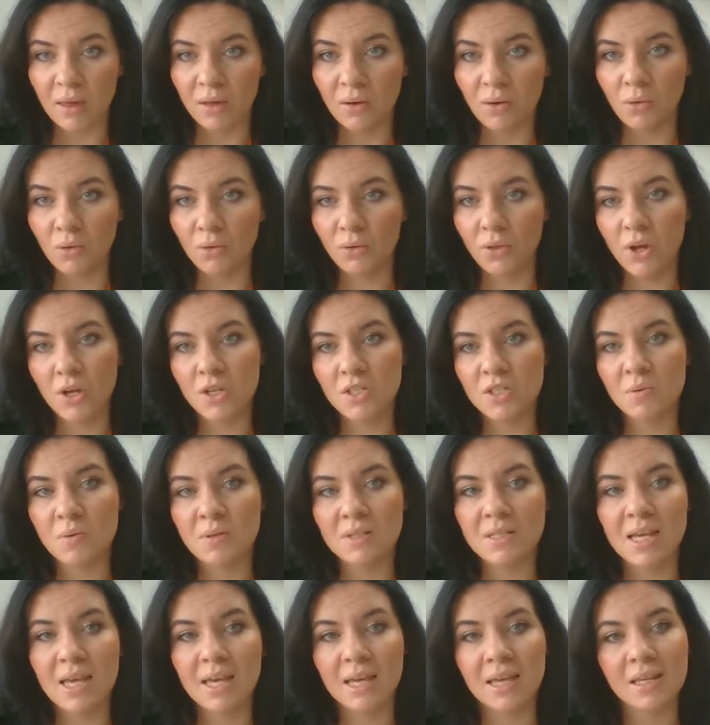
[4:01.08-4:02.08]
or those who are
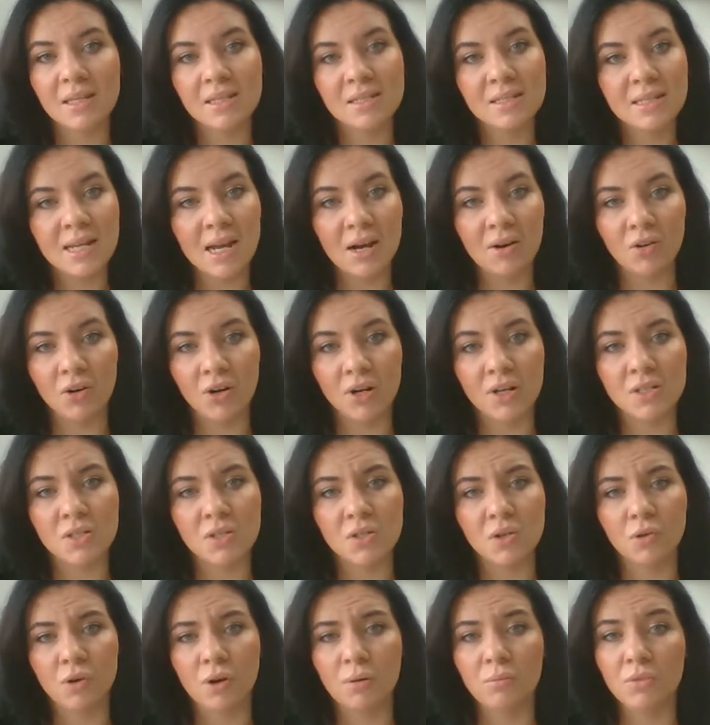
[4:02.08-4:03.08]
taking steroids
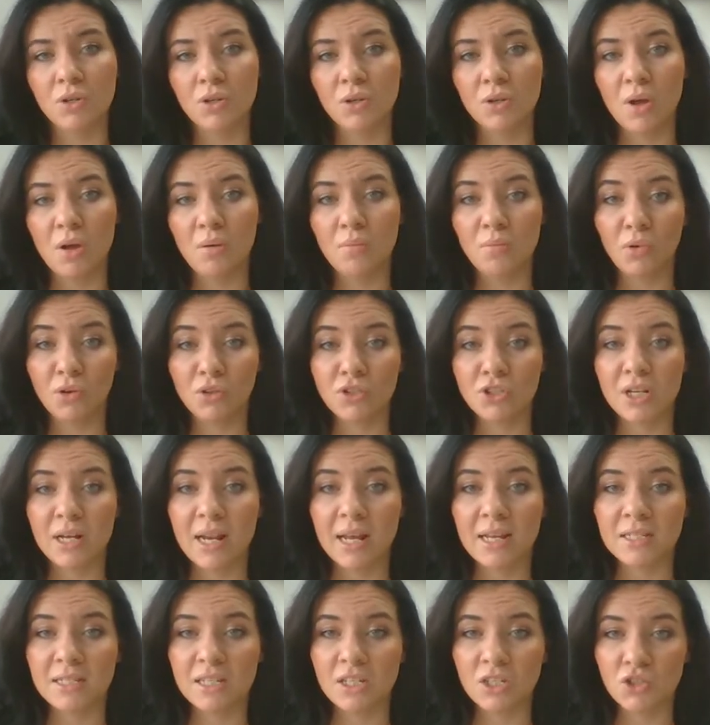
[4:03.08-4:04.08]
or
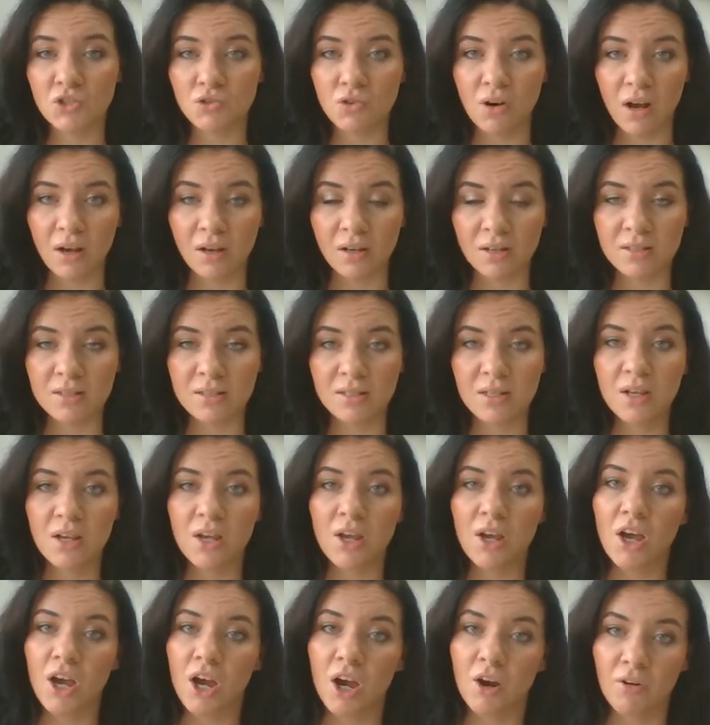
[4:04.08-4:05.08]
immunomodulating drugs
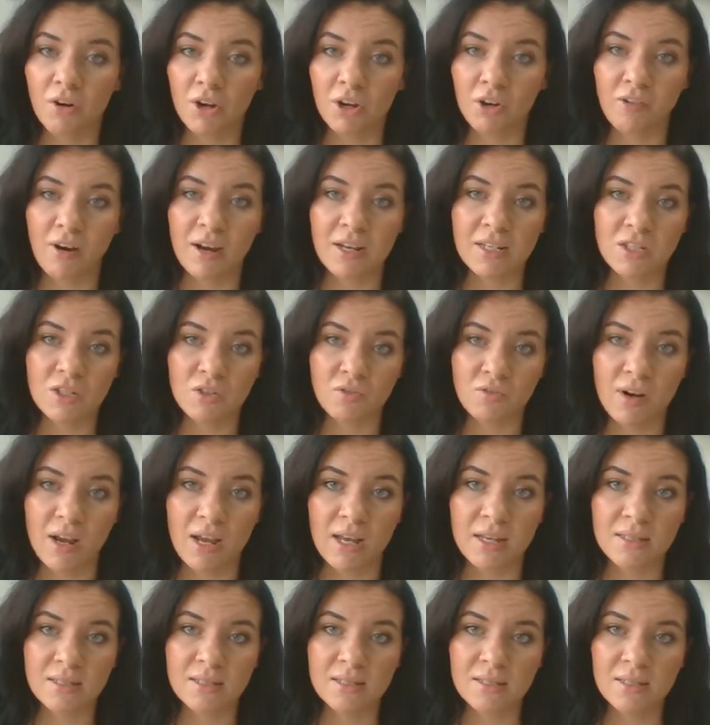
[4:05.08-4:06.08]
are at greater
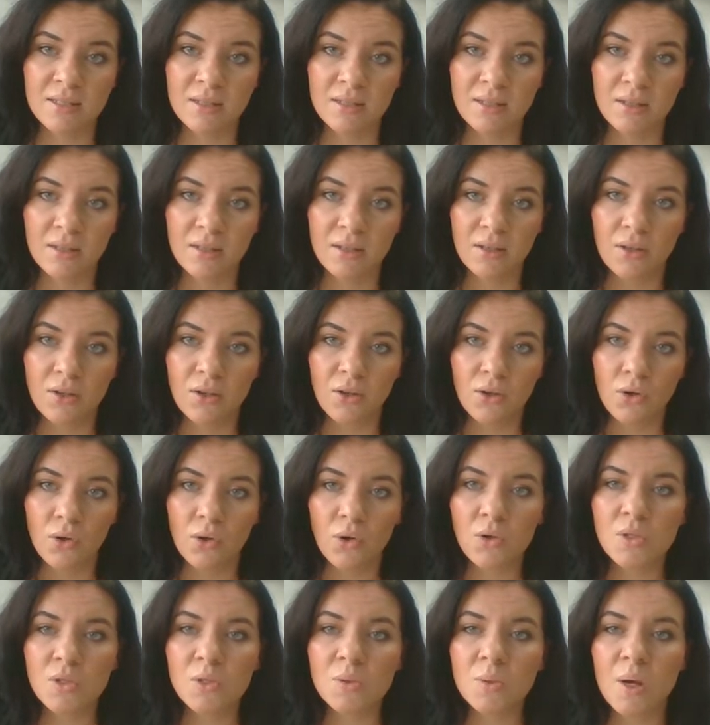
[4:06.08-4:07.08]
risk.
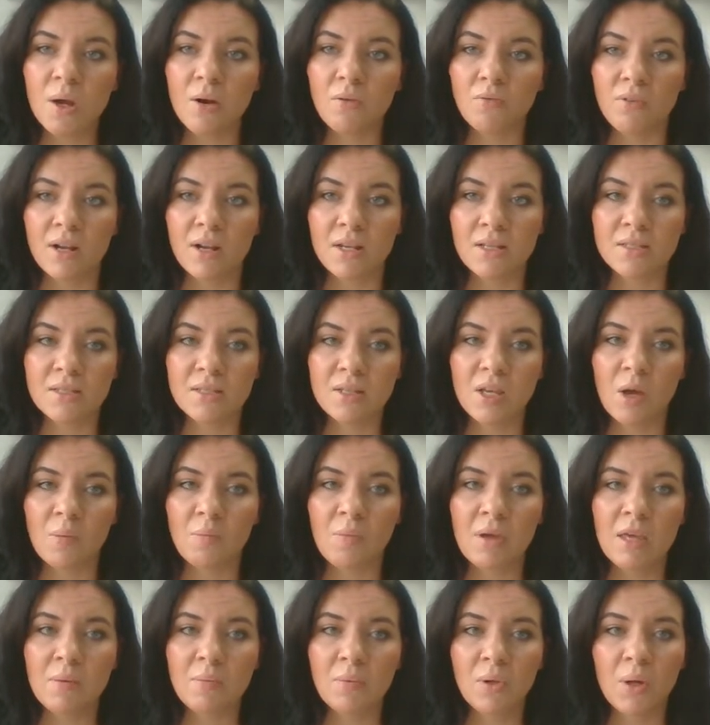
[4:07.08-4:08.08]
Also at risk are
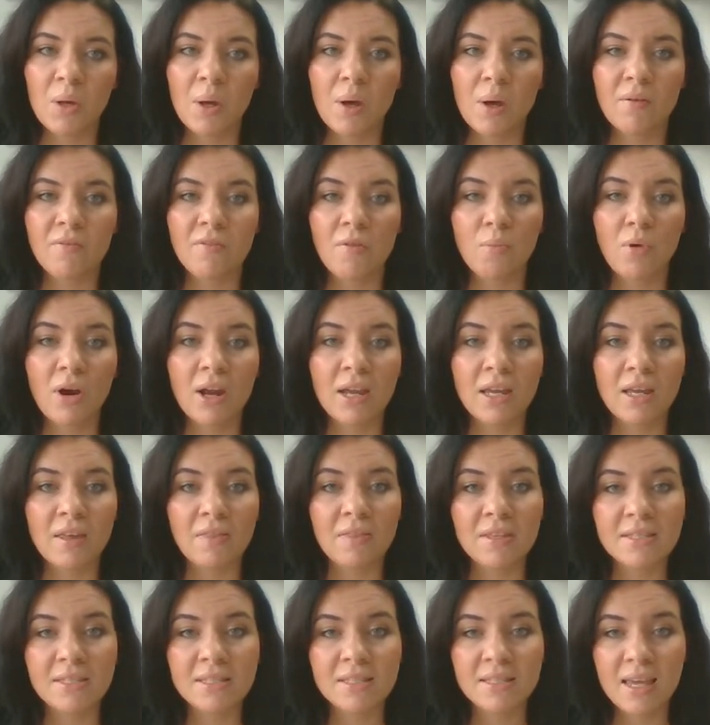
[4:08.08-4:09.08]
people who have a break in
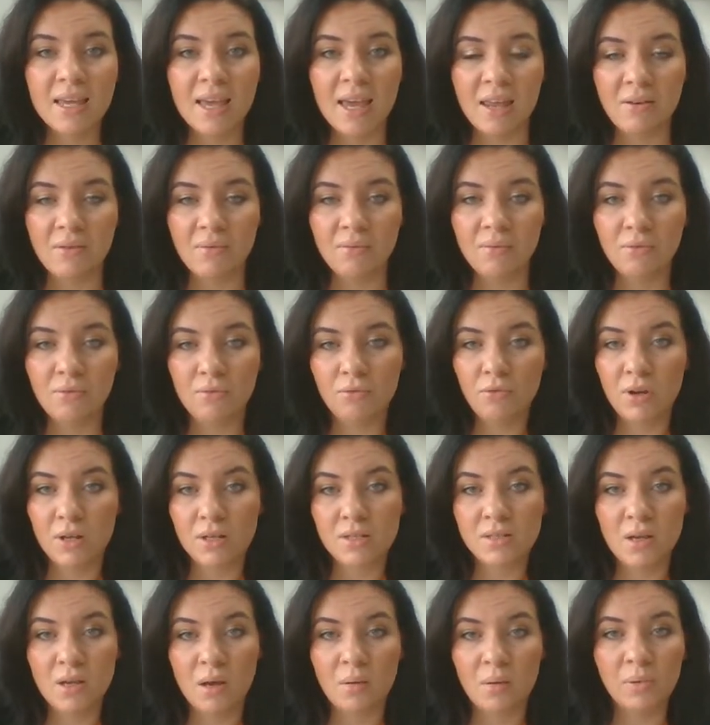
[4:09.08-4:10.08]
the skin, for
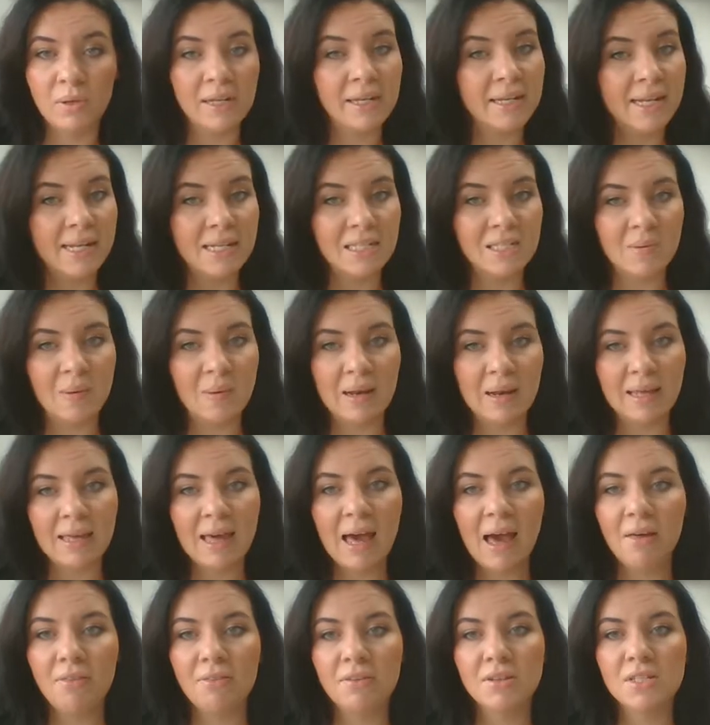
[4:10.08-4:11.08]
example, an indwelling
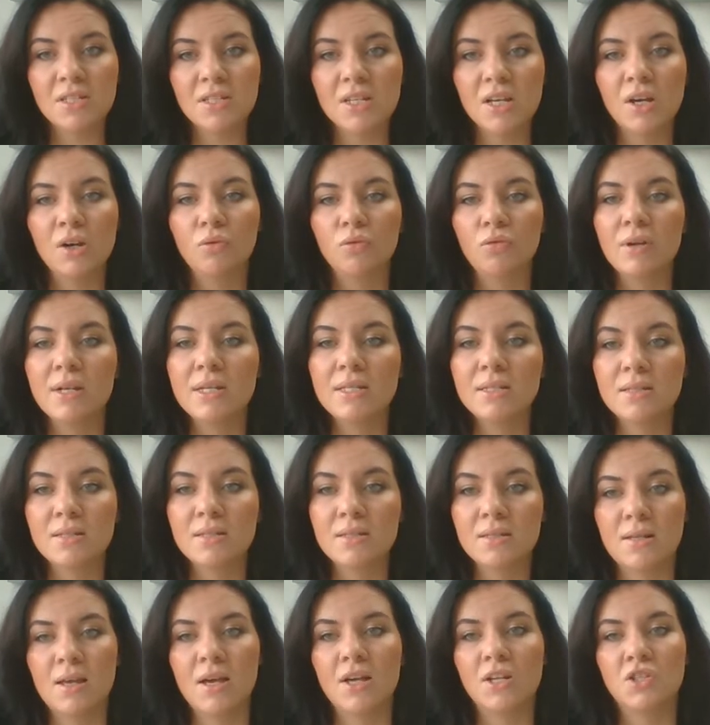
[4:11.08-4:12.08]
catheter,
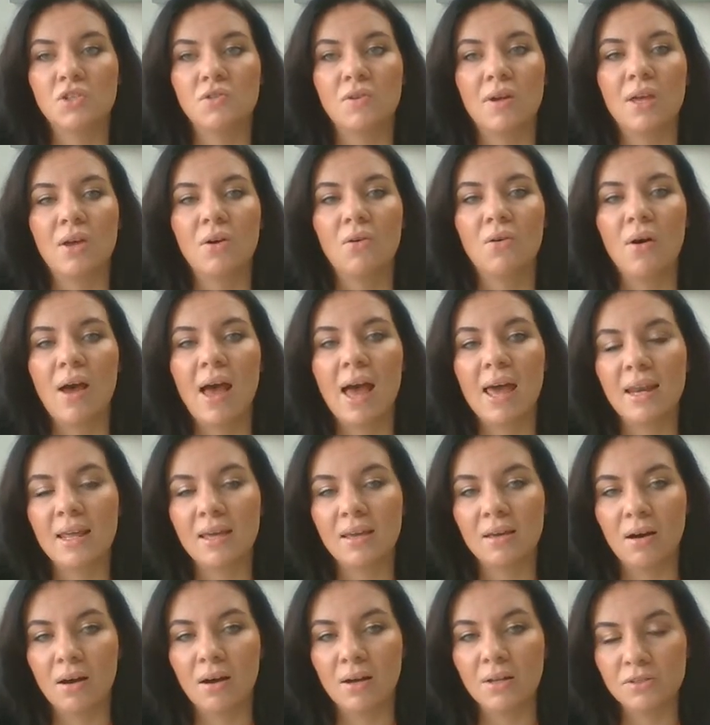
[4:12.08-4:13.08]
recent surgery, or any
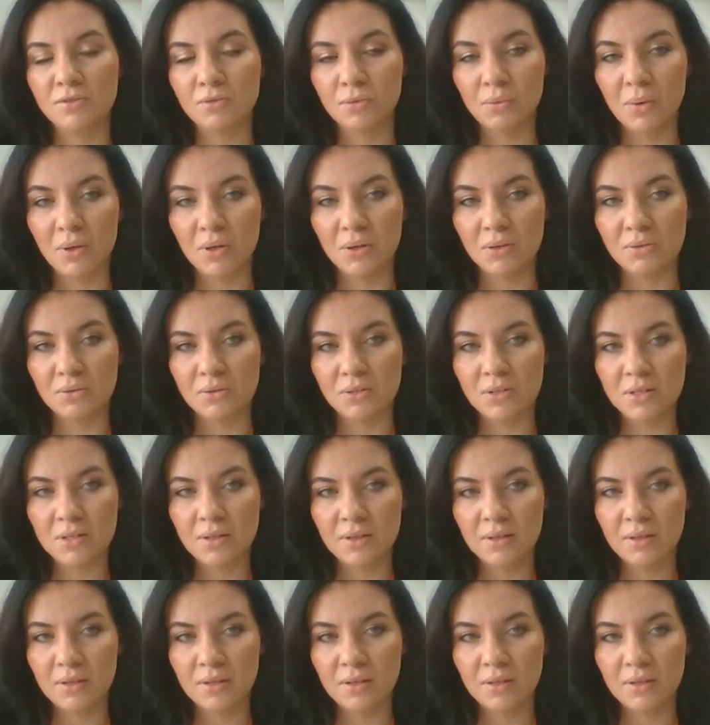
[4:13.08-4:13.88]
kind of wound.